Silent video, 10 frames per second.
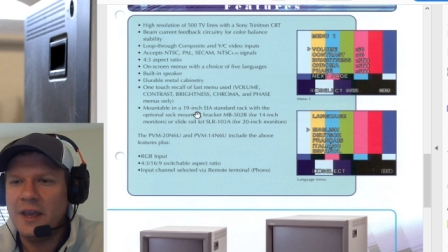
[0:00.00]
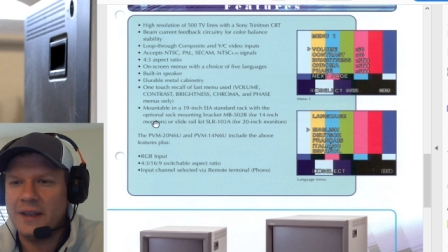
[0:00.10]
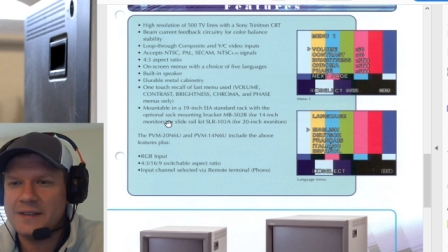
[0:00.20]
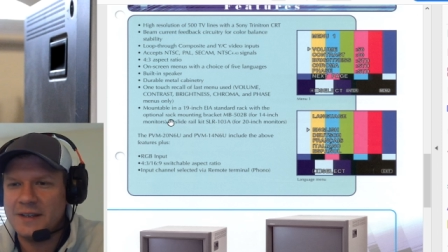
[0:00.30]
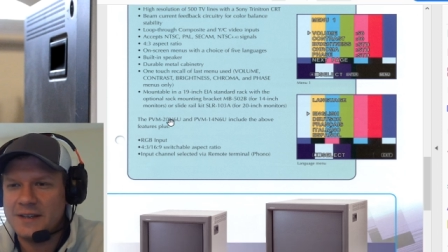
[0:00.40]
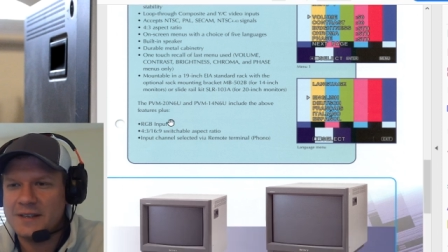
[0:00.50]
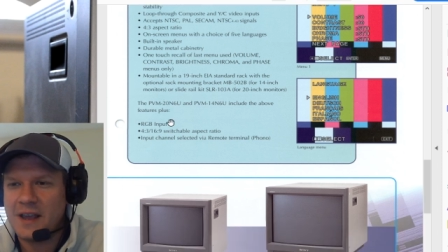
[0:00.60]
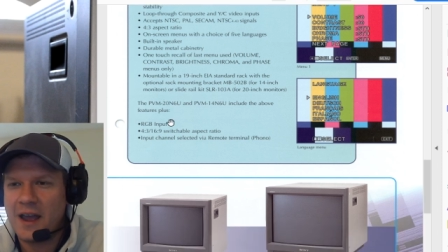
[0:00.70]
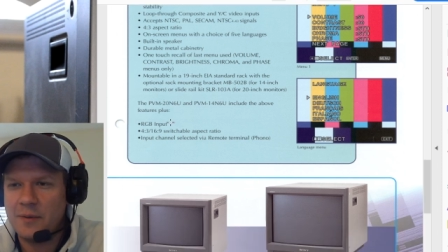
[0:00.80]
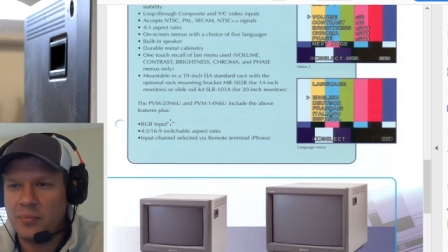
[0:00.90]
is the
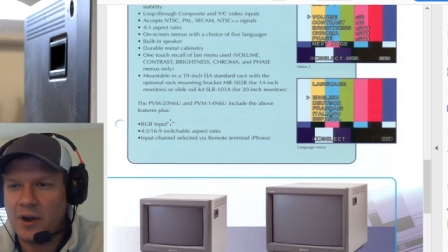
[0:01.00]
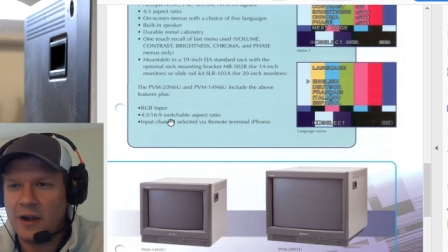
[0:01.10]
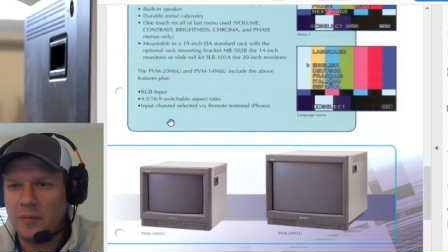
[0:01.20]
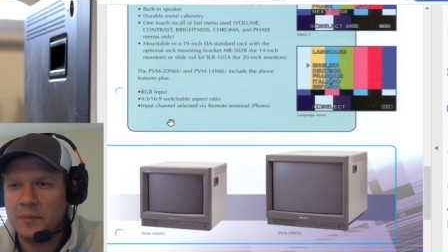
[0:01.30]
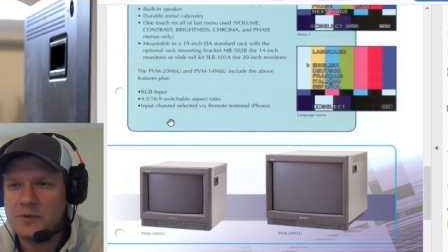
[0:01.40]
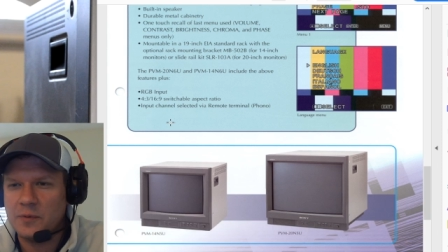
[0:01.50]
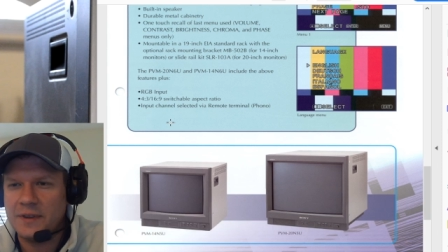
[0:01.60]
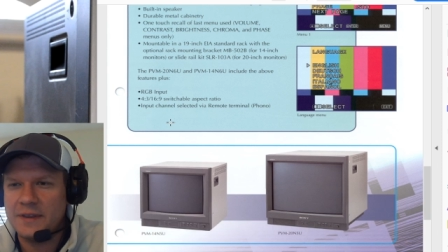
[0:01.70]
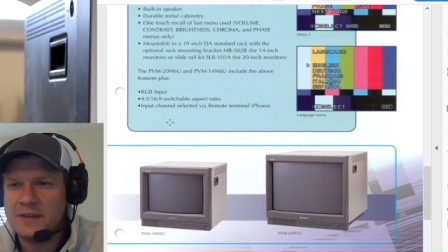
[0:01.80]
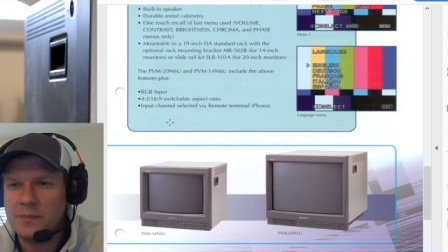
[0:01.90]
design problems
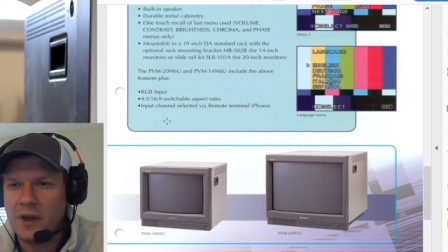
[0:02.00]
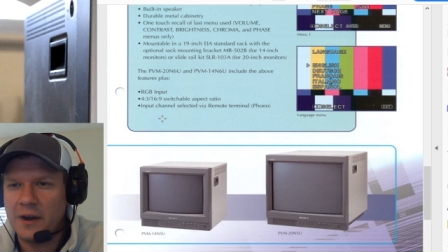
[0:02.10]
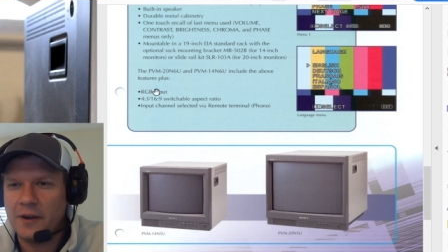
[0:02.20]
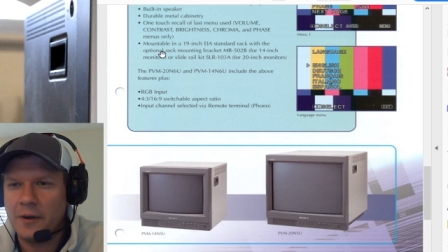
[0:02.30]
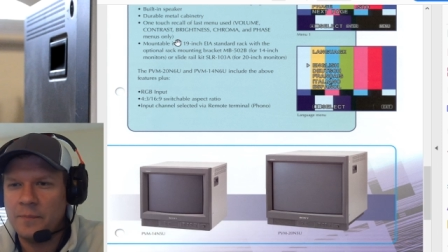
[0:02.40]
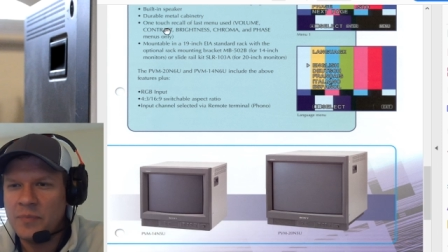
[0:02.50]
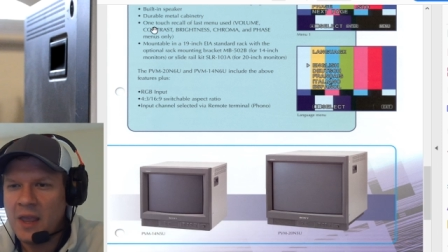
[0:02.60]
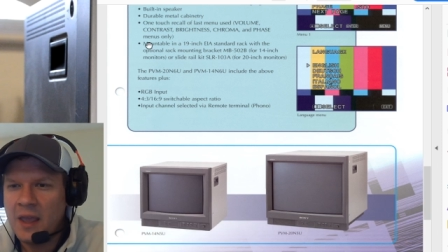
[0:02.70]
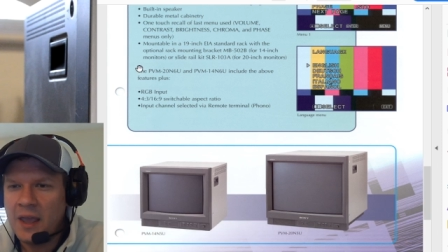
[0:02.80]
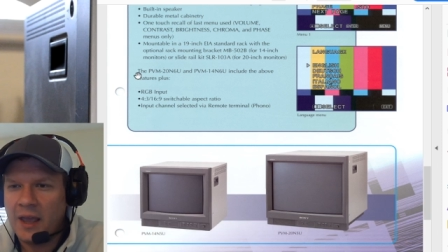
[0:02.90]
with this monitor.
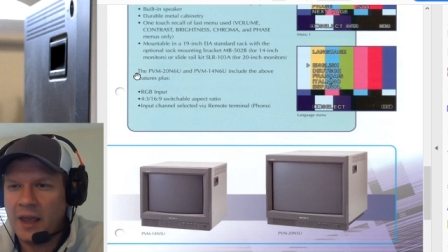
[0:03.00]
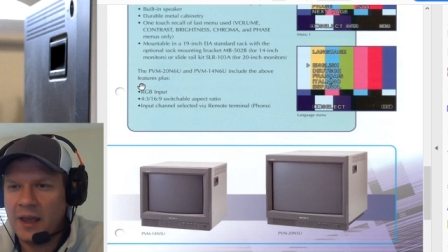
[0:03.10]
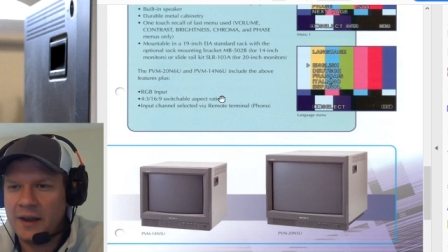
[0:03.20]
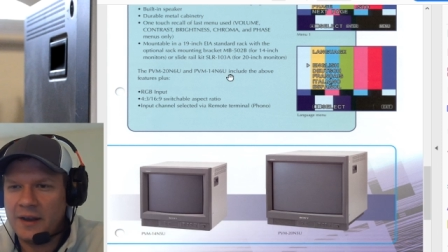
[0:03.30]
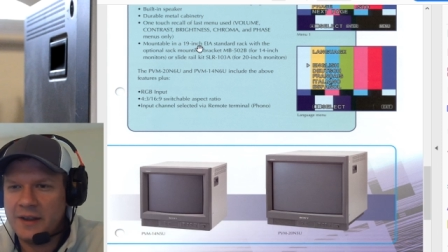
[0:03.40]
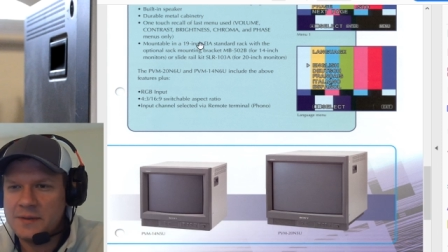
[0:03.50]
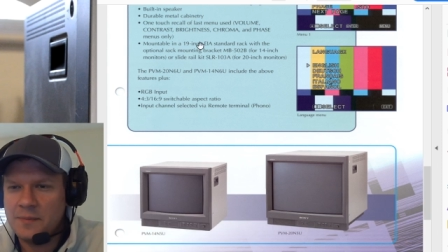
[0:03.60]
And it is